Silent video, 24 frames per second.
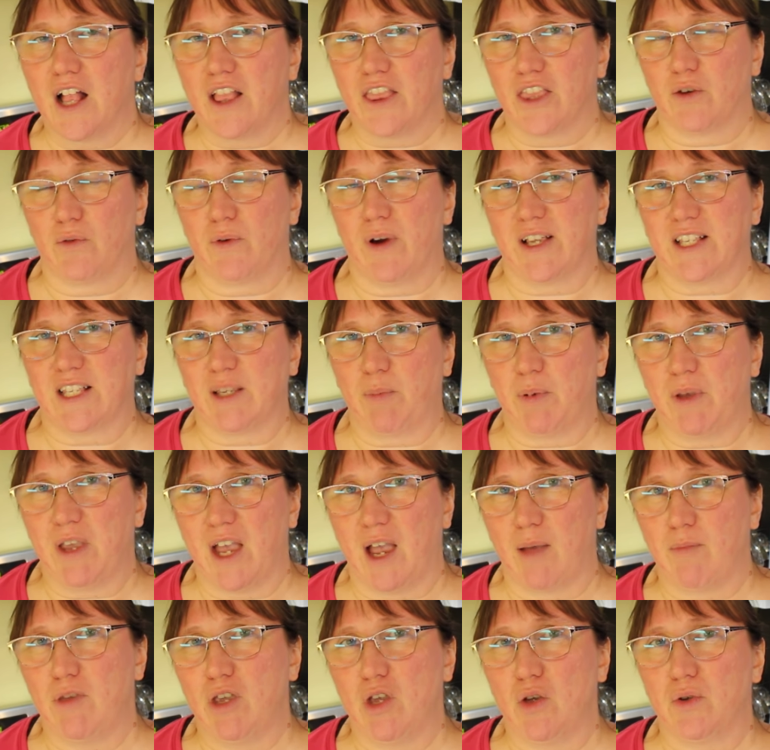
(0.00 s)
The recipe
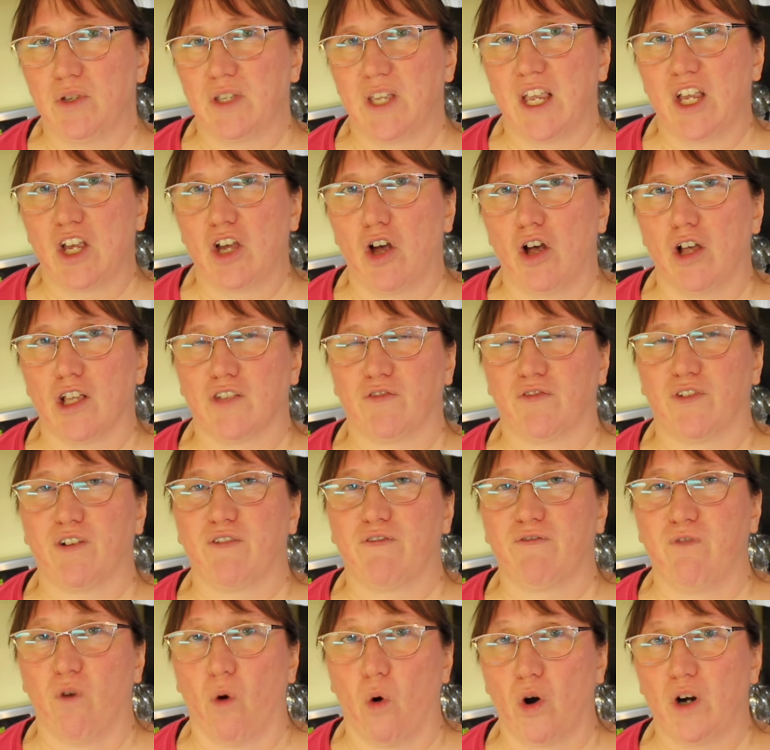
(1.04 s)
I'm using calls for
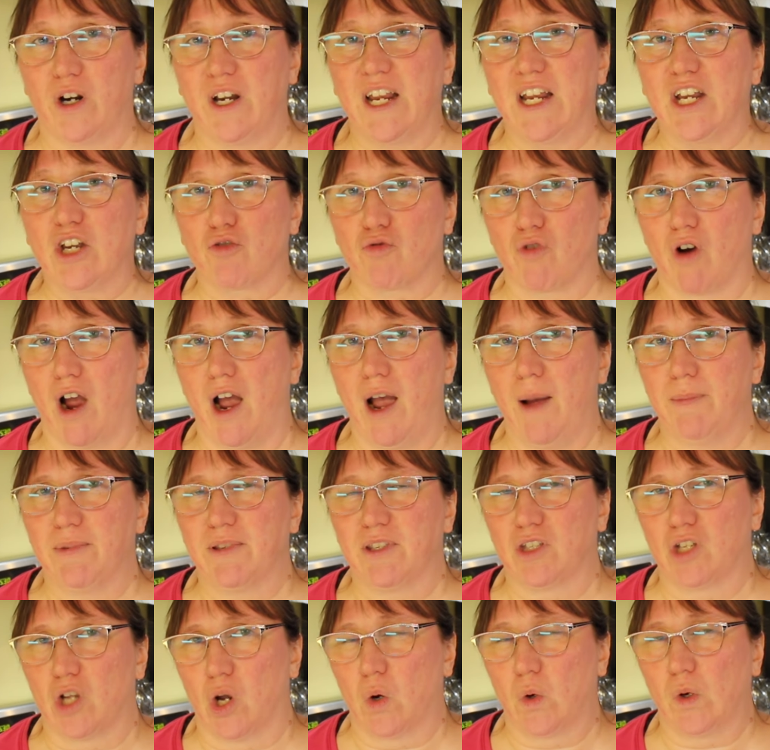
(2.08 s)
40
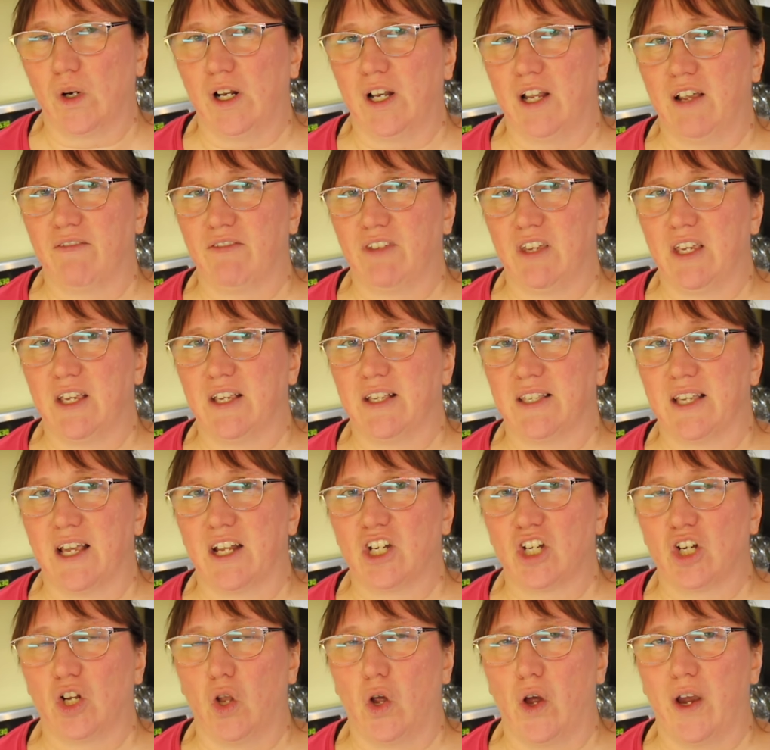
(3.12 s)
drops total of the
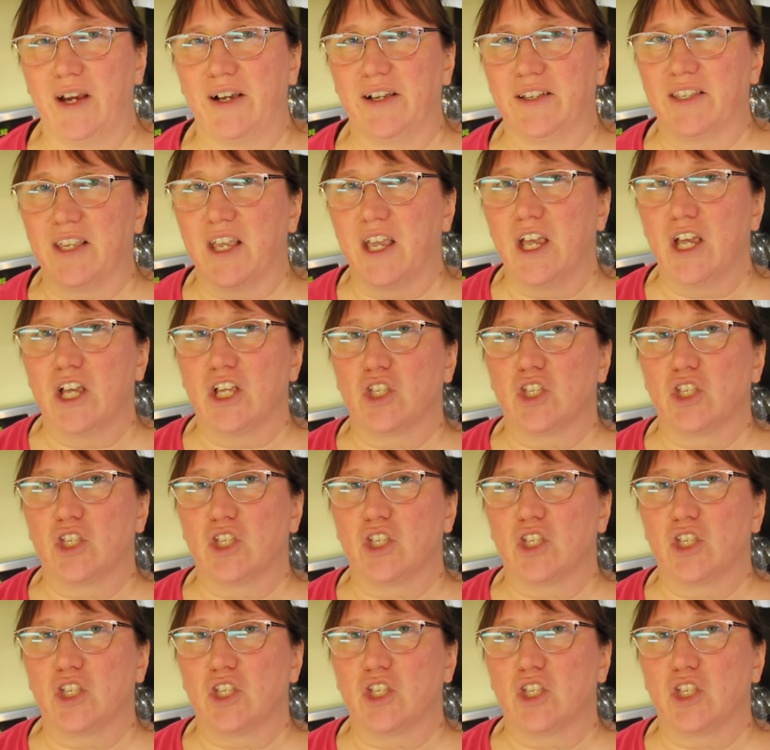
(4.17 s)
essential oils,